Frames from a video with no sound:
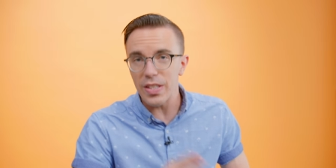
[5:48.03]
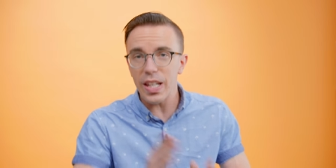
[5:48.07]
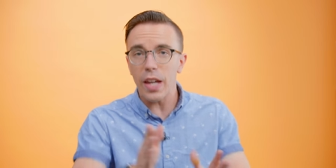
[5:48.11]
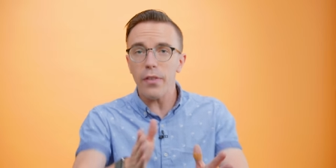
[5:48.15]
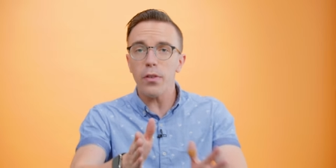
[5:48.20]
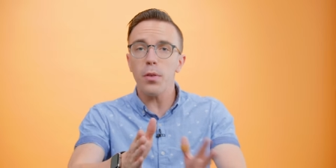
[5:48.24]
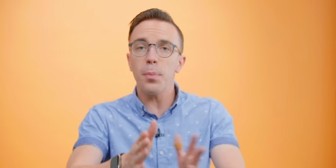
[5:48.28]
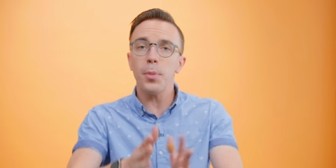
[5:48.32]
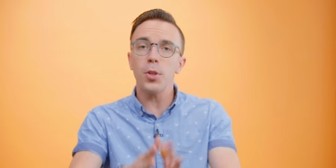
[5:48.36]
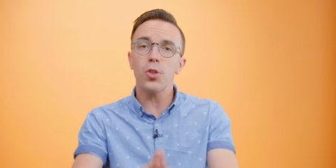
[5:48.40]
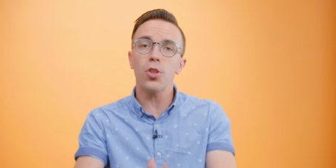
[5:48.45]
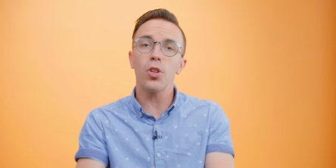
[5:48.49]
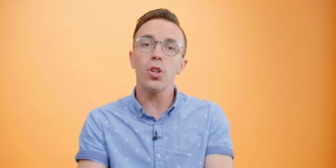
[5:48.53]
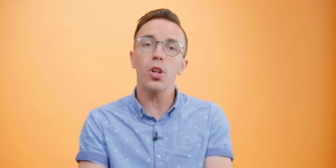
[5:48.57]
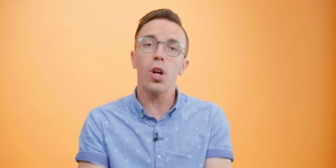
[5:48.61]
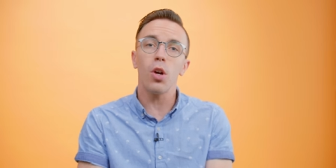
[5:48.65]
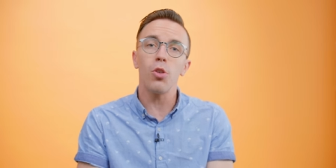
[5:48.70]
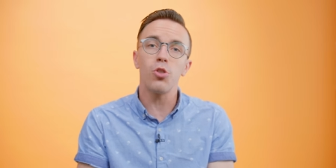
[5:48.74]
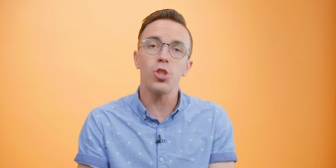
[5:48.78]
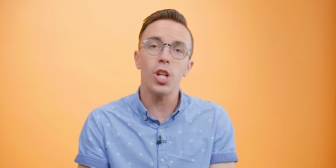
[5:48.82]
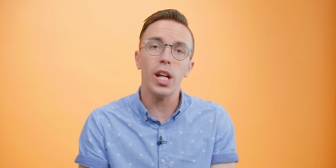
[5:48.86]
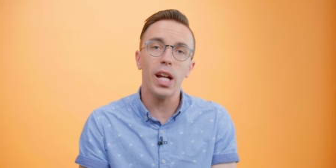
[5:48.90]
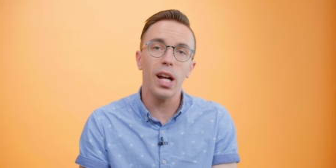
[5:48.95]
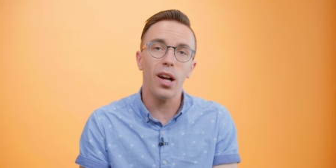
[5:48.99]
definitely be sure to
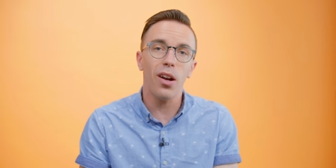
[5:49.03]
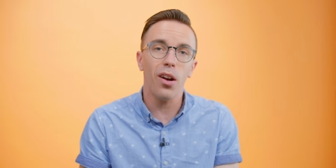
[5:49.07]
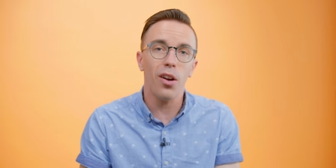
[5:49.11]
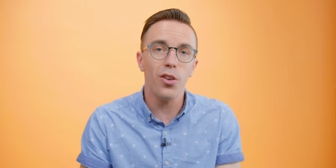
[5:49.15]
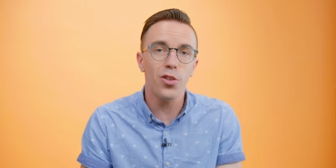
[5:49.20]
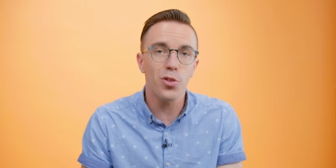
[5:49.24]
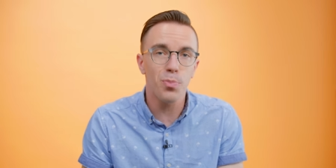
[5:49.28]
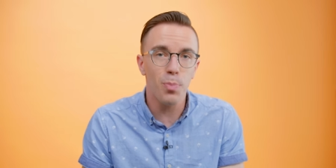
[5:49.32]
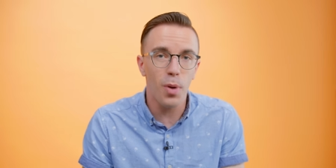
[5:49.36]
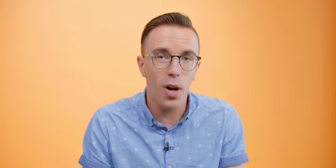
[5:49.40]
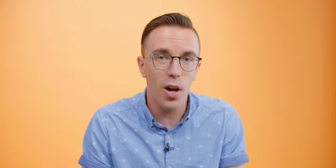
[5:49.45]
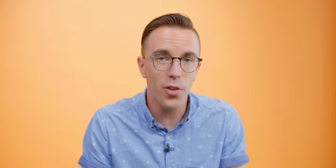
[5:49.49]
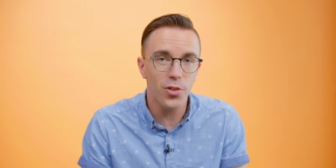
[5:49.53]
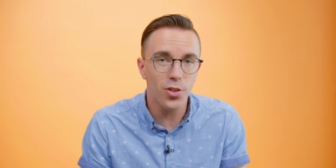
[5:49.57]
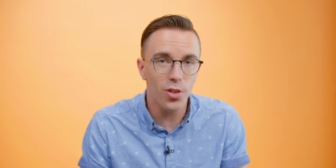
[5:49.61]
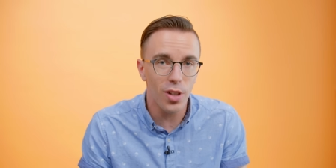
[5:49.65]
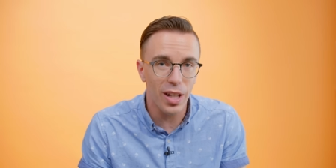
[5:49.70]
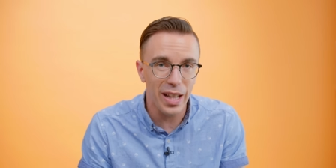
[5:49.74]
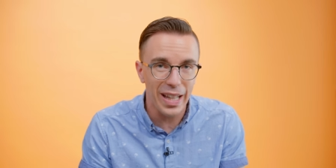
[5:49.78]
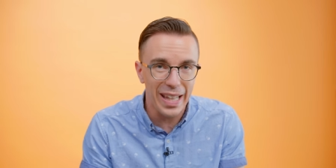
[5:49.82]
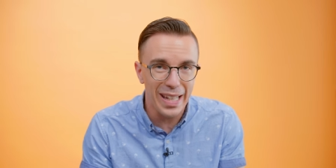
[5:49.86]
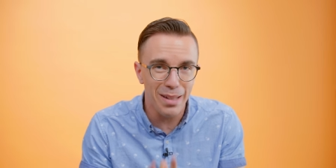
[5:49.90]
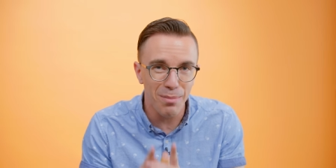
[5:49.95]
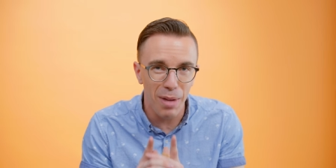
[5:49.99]
go check out our sponsor,
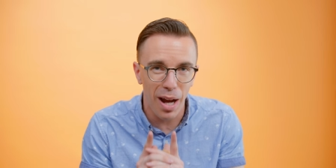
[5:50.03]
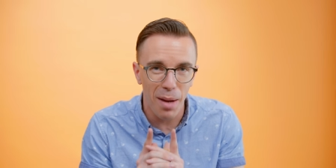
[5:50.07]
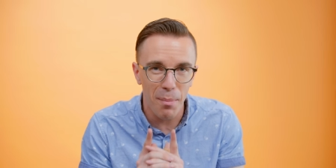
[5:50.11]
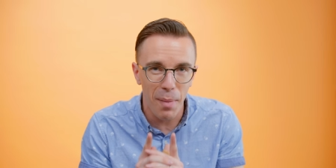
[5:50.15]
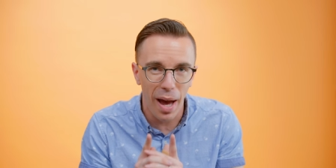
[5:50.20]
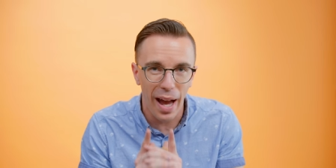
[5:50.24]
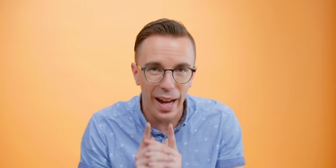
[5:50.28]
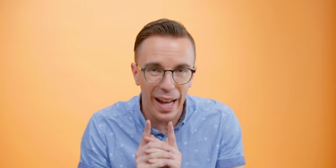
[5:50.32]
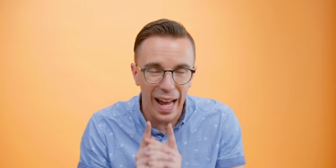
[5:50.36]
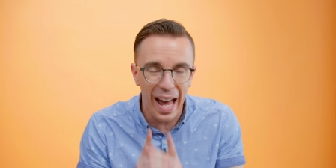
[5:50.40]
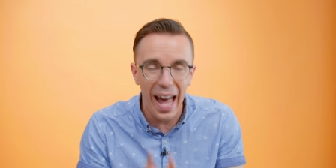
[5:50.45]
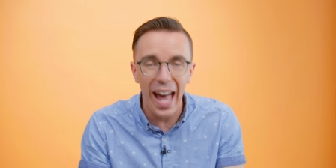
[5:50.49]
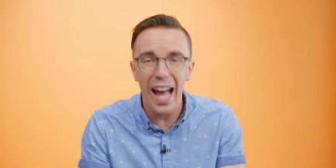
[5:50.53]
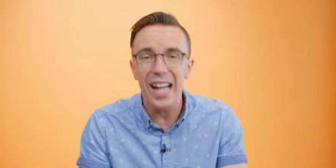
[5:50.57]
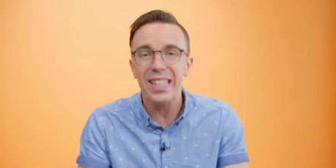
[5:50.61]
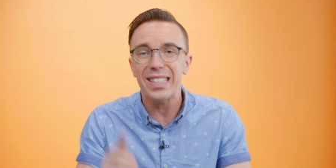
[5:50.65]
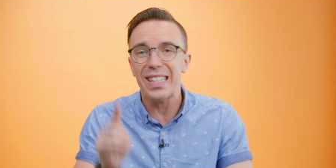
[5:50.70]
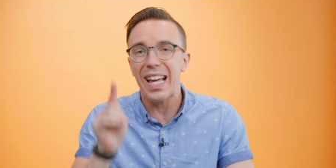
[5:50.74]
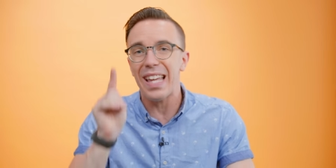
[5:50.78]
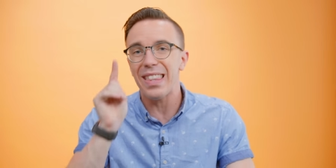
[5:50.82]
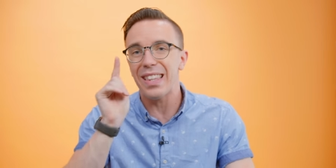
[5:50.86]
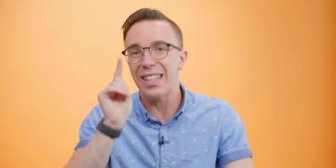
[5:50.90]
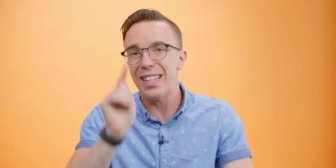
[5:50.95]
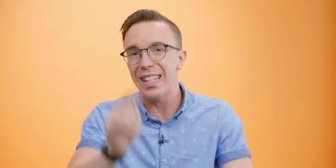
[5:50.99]
CleanMyMac X,
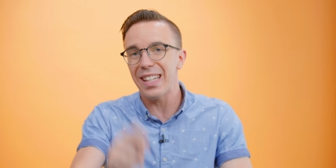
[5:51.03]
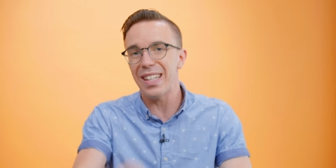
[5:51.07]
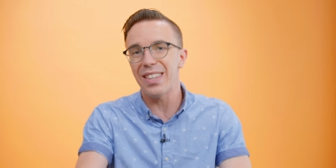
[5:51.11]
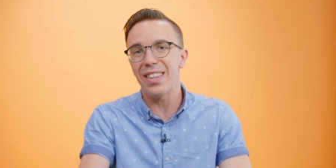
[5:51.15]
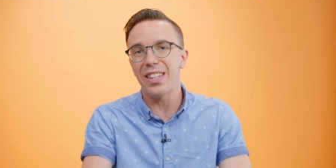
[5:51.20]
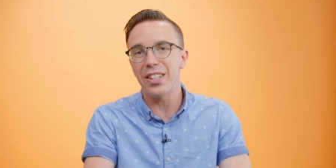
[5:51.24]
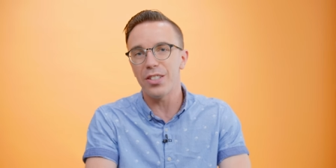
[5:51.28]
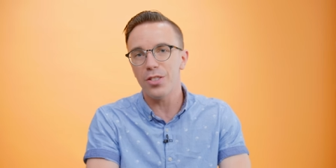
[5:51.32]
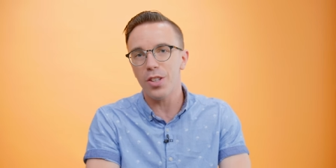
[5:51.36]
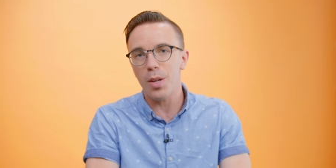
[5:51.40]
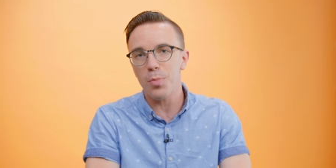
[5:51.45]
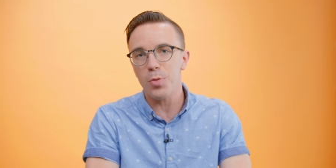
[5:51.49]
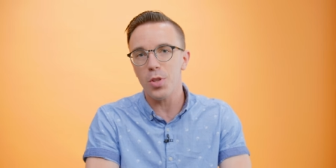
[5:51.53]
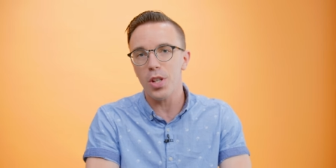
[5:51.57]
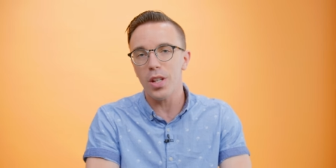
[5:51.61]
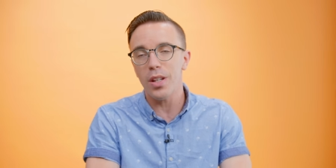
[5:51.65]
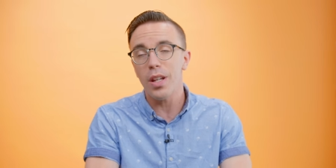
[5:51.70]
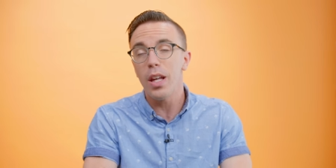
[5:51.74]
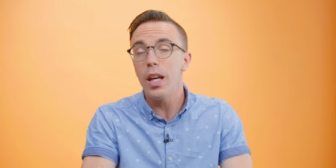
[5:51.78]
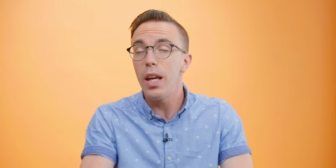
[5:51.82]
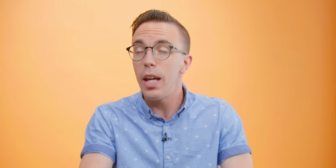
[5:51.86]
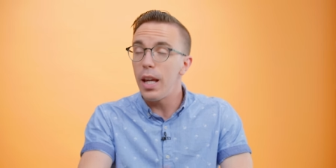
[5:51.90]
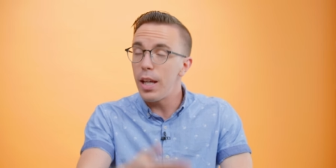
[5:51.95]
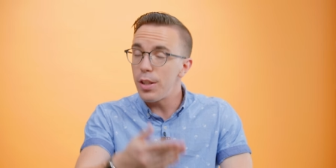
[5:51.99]
at the link in the description,